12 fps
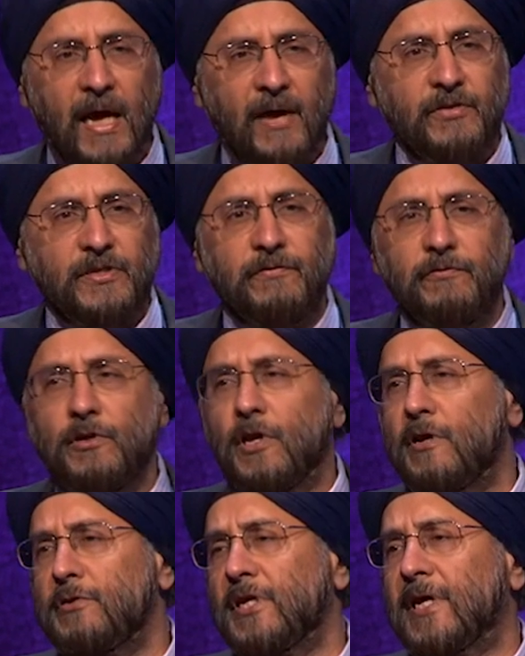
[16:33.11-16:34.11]
have a different
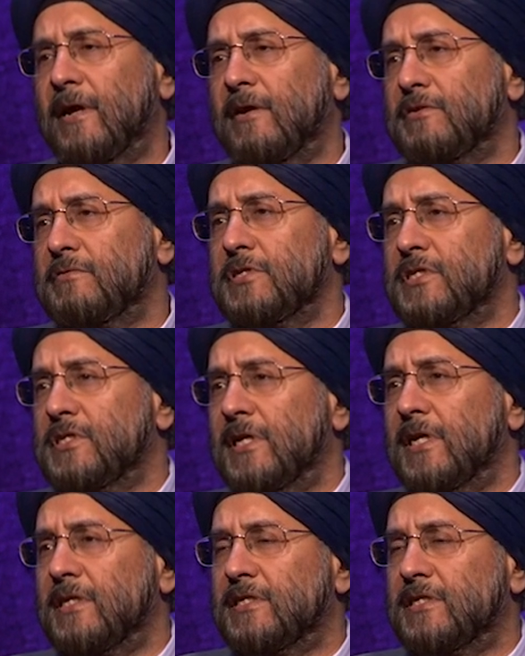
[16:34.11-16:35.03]
loading characteristic.